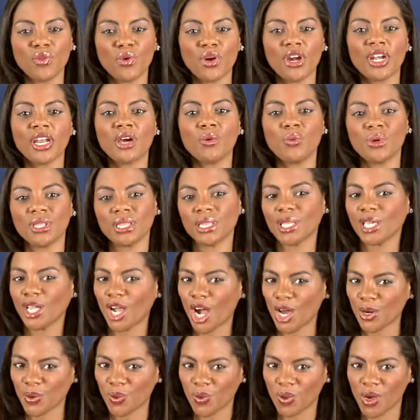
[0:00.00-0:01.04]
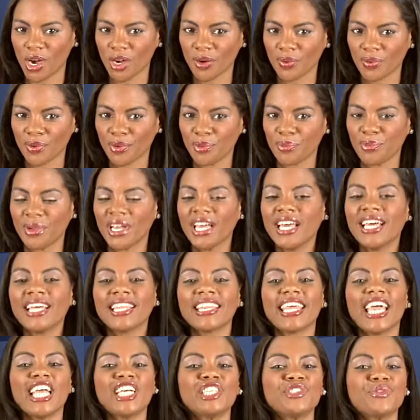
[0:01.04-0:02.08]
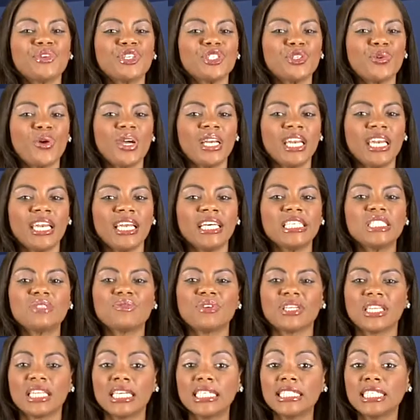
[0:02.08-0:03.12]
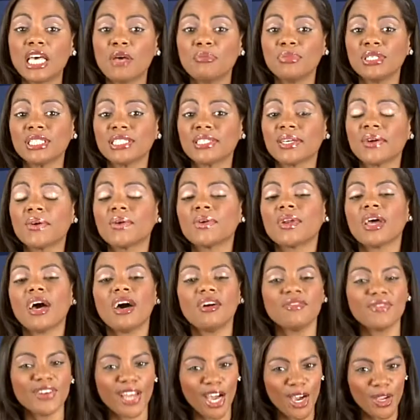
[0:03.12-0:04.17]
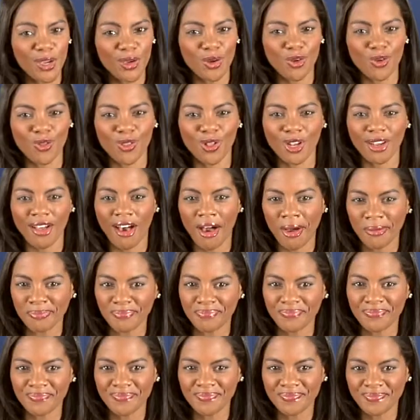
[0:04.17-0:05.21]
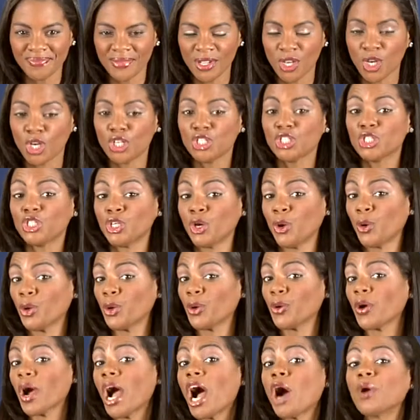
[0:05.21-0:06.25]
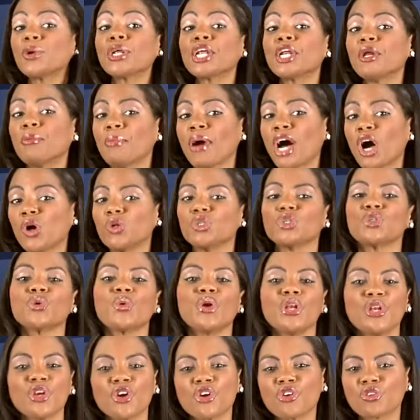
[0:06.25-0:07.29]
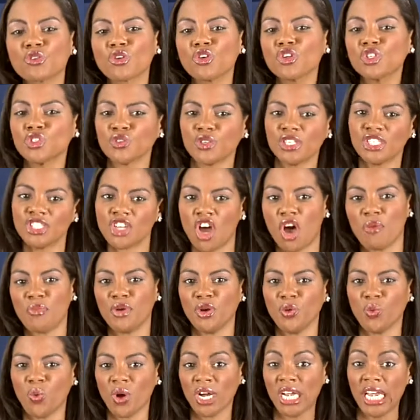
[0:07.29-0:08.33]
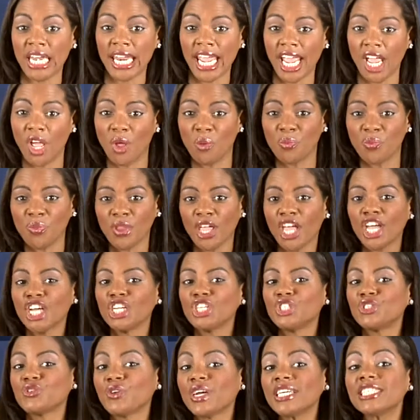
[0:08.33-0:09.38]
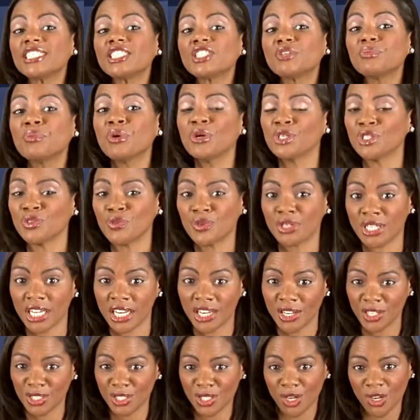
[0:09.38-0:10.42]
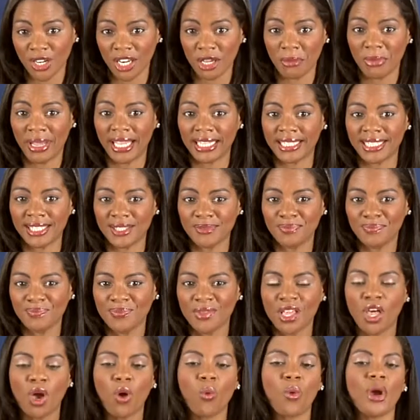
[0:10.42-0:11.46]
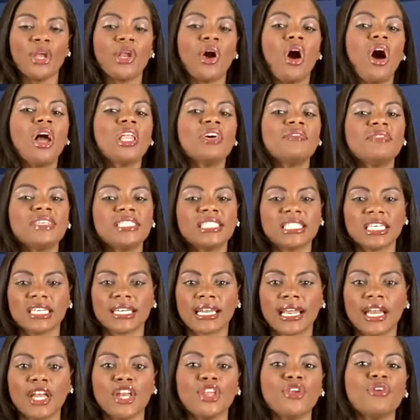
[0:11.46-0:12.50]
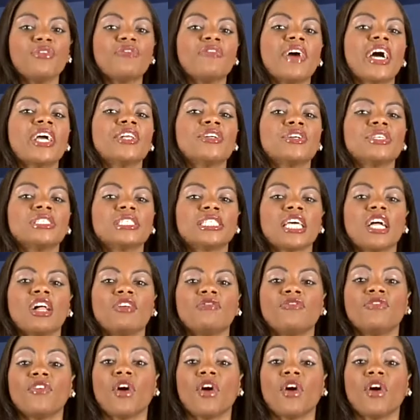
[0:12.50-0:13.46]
Florida with the Otto Law Group. Thanks for joining us for this episode of Now You Know the Law. So you're out and about doing your grocery shopping one day, dressed to pussfoot in your Sunday best, when all of a sudden you find yourself